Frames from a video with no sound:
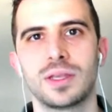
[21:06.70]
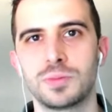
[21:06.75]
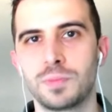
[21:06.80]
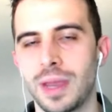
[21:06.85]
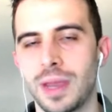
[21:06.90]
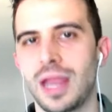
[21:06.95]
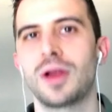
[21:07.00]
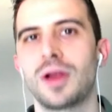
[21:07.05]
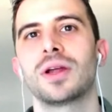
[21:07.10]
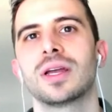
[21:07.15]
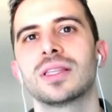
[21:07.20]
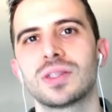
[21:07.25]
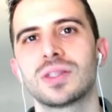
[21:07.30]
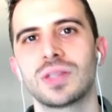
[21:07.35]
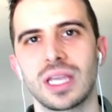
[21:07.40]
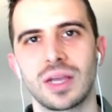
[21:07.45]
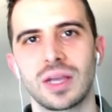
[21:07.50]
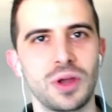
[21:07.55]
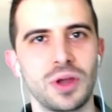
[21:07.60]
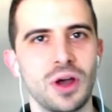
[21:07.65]
parents,
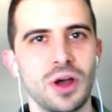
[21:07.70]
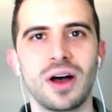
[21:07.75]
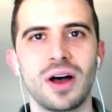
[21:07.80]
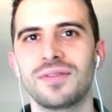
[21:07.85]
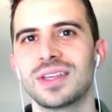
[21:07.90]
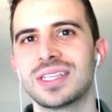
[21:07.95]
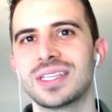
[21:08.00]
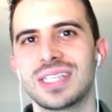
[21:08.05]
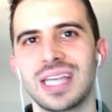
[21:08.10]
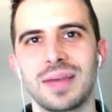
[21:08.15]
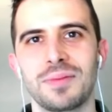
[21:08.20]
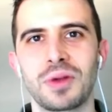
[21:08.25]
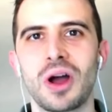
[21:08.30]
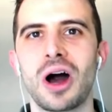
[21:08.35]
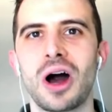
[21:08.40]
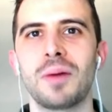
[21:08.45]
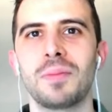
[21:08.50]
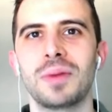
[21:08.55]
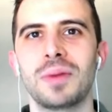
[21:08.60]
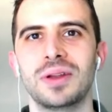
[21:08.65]
like we all have the same
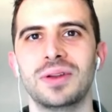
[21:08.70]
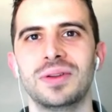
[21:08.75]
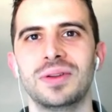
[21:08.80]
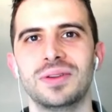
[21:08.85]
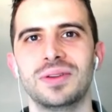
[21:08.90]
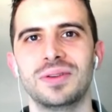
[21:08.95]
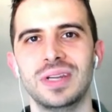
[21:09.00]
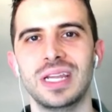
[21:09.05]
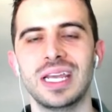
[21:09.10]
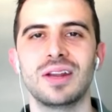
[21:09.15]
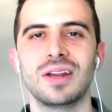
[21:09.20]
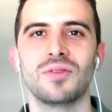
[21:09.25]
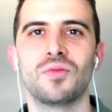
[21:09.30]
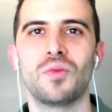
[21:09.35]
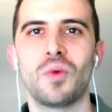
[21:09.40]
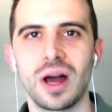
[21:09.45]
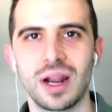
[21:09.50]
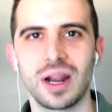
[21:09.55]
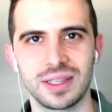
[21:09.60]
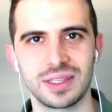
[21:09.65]
common need of
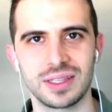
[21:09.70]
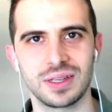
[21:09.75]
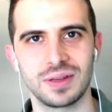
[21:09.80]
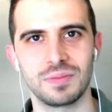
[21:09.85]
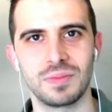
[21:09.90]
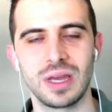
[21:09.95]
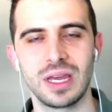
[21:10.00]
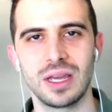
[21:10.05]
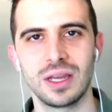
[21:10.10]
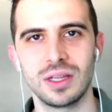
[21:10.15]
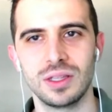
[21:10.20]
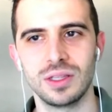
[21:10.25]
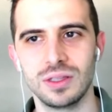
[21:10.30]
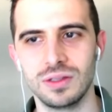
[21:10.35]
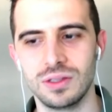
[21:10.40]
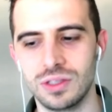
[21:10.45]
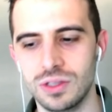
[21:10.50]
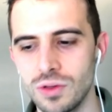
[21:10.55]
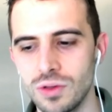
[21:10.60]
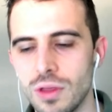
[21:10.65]
wanting to
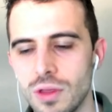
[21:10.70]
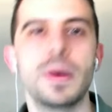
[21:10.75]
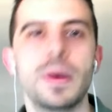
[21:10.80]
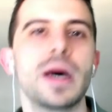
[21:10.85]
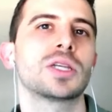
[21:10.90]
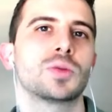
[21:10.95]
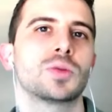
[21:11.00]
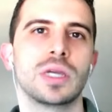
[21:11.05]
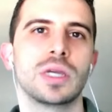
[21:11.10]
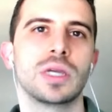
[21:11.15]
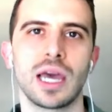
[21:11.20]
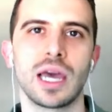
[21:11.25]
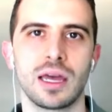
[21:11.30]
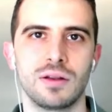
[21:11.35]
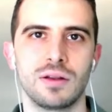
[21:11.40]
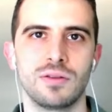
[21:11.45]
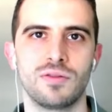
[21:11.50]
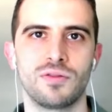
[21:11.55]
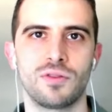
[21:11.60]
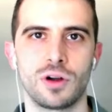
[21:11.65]
do the best we
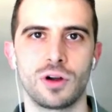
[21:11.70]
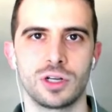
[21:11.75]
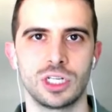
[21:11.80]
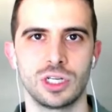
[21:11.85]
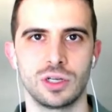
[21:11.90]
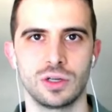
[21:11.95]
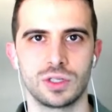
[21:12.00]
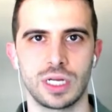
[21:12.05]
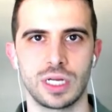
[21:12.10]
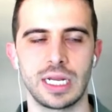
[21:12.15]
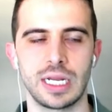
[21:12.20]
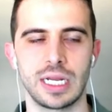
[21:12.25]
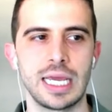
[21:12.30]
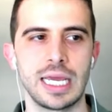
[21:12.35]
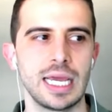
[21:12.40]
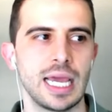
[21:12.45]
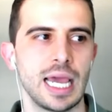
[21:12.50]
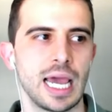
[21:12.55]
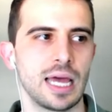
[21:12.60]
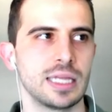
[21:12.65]
can for our children.
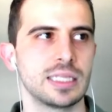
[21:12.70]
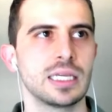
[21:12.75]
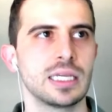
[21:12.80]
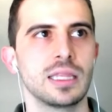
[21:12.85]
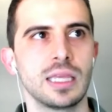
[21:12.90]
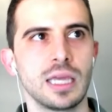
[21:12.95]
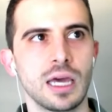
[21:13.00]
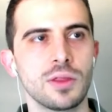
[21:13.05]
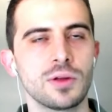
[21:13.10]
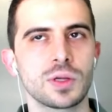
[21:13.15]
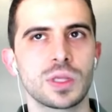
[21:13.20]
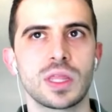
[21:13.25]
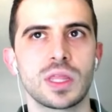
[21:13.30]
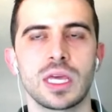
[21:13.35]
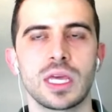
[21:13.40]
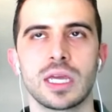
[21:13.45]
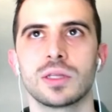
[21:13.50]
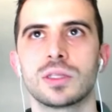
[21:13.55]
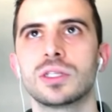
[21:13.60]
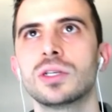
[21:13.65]
And I'd say the other
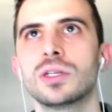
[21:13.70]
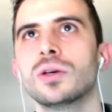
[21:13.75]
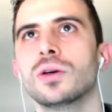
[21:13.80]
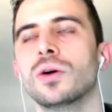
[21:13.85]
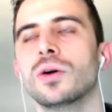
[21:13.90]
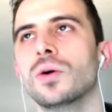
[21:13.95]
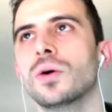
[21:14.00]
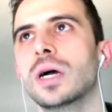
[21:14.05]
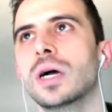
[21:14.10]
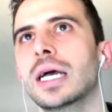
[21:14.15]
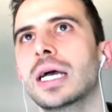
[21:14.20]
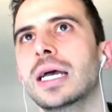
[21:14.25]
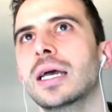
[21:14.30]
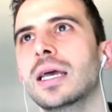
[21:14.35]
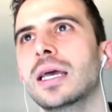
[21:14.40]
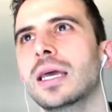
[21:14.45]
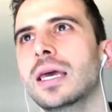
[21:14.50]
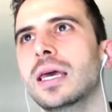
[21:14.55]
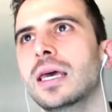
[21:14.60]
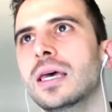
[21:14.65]
thing too
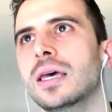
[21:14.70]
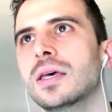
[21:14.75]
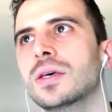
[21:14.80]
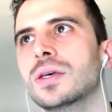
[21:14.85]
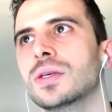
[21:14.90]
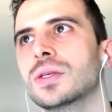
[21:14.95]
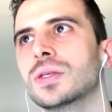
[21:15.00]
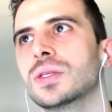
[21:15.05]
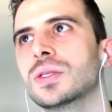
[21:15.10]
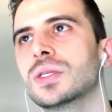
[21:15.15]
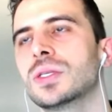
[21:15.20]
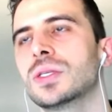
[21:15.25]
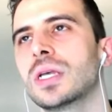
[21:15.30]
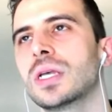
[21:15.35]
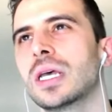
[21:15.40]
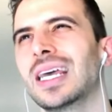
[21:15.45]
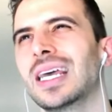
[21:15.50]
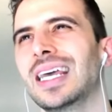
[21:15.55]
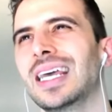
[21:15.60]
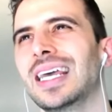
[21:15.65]

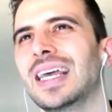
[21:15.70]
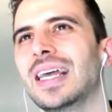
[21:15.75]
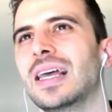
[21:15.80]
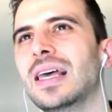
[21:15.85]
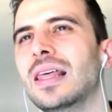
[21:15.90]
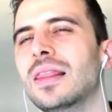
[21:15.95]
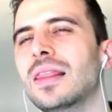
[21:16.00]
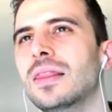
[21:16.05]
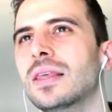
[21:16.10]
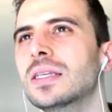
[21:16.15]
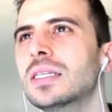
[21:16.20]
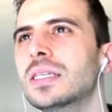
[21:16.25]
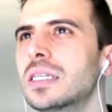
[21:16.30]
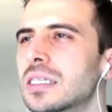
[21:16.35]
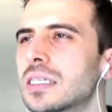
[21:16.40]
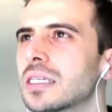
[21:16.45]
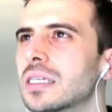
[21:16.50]
is, this is